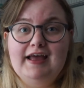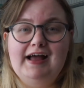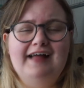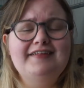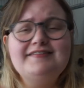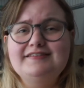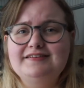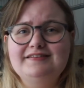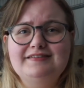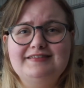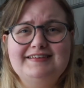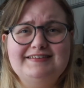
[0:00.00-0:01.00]
And
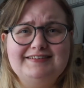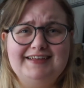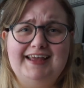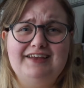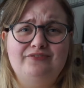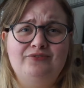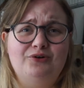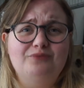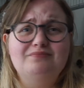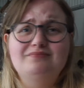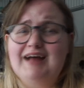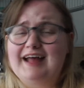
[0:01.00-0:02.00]
this is the case for,
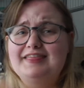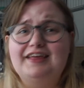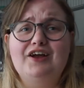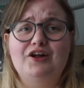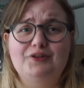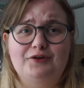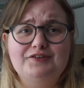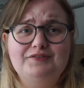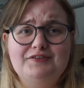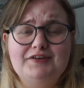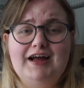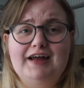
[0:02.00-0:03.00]
I think, a lot of
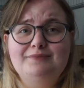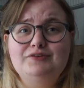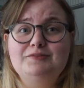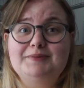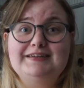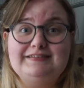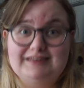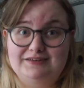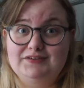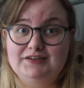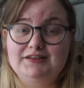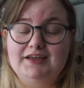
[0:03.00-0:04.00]
different animals, but it's
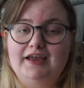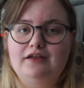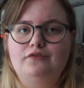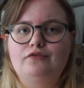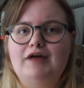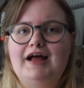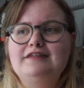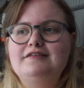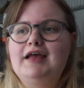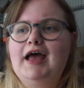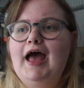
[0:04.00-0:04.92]
definitely the case for rats.